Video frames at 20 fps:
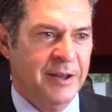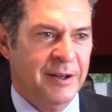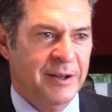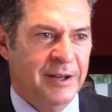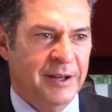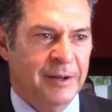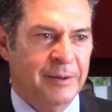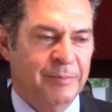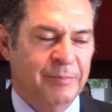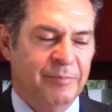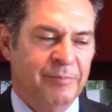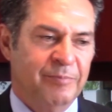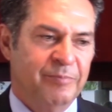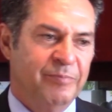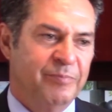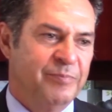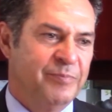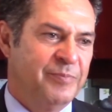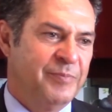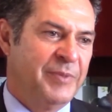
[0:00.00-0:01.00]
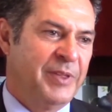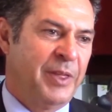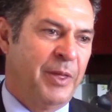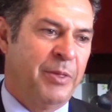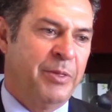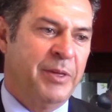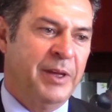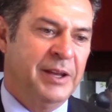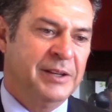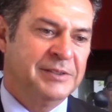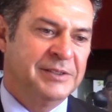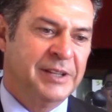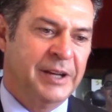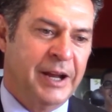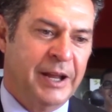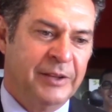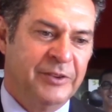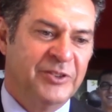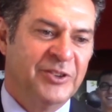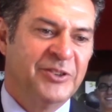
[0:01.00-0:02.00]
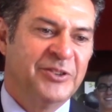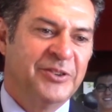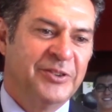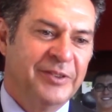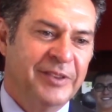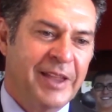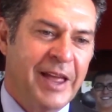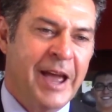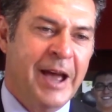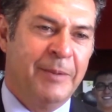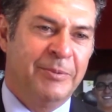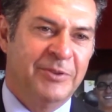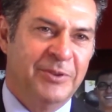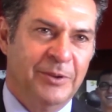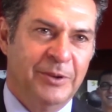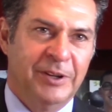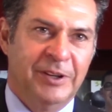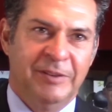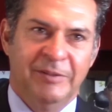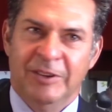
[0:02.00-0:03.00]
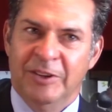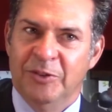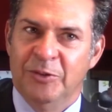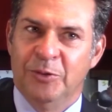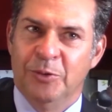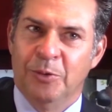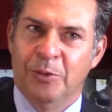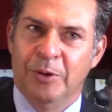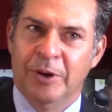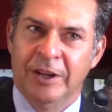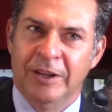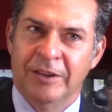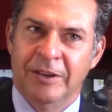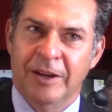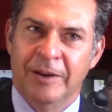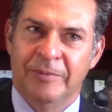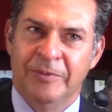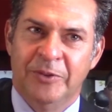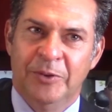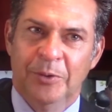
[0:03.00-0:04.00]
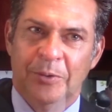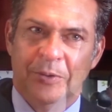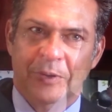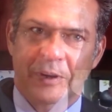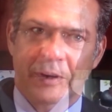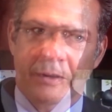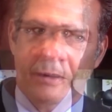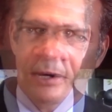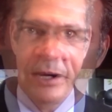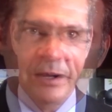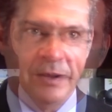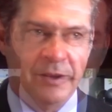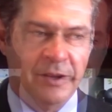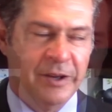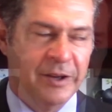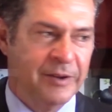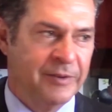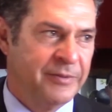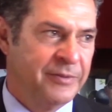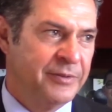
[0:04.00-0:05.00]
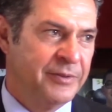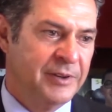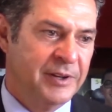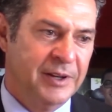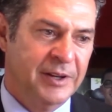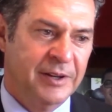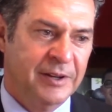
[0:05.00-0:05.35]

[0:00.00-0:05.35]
The things that I just absolutely enjoy and love doing are, I love